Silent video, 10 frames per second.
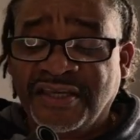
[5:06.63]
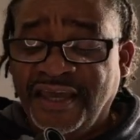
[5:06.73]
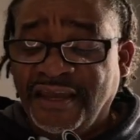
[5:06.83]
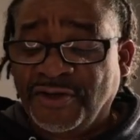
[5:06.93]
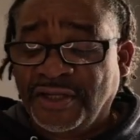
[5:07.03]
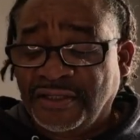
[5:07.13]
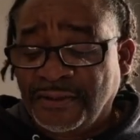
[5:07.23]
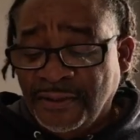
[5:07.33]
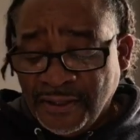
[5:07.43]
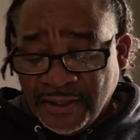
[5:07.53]
as carrying it.
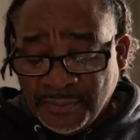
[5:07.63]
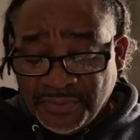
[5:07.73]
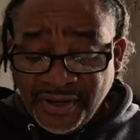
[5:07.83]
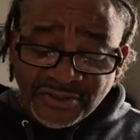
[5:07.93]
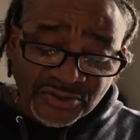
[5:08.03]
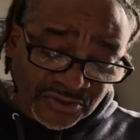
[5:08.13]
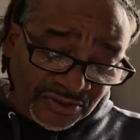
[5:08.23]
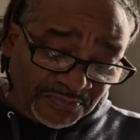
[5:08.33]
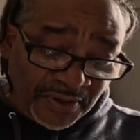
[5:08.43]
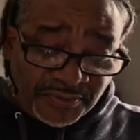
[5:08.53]
Not
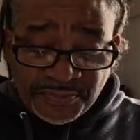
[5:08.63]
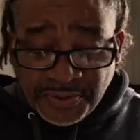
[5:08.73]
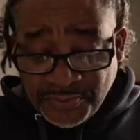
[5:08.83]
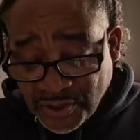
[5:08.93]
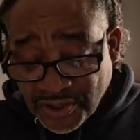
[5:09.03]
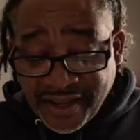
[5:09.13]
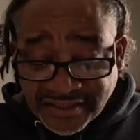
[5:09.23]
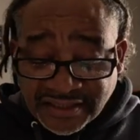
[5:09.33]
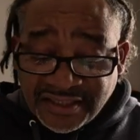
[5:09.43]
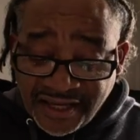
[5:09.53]
sure how many people are going to
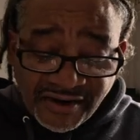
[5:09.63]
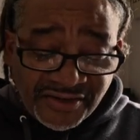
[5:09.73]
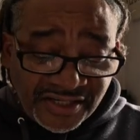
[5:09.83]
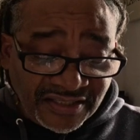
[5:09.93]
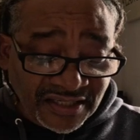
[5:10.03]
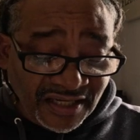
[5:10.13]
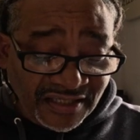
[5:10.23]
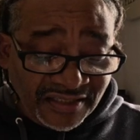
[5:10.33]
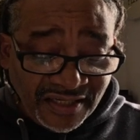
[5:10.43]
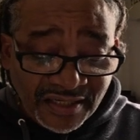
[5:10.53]
actually carry this
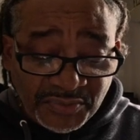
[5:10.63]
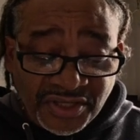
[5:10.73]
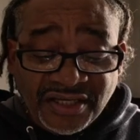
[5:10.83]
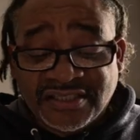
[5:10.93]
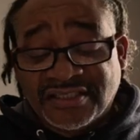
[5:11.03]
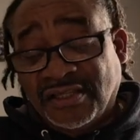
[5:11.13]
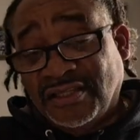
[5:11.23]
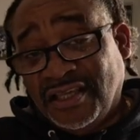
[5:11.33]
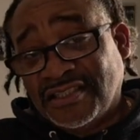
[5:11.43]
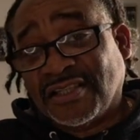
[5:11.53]
gun because it's
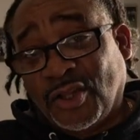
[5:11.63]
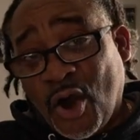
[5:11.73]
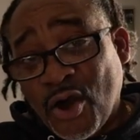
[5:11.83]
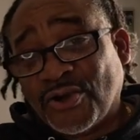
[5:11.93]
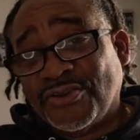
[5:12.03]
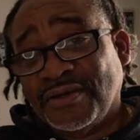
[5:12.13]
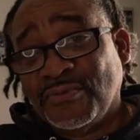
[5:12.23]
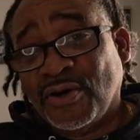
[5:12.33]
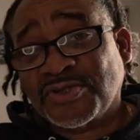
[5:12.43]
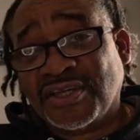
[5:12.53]
longer than
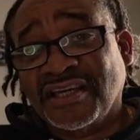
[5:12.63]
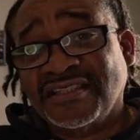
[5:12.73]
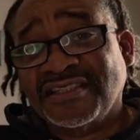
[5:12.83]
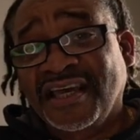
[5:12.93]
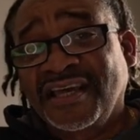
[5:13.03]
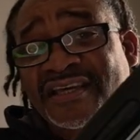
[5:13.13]
most guns.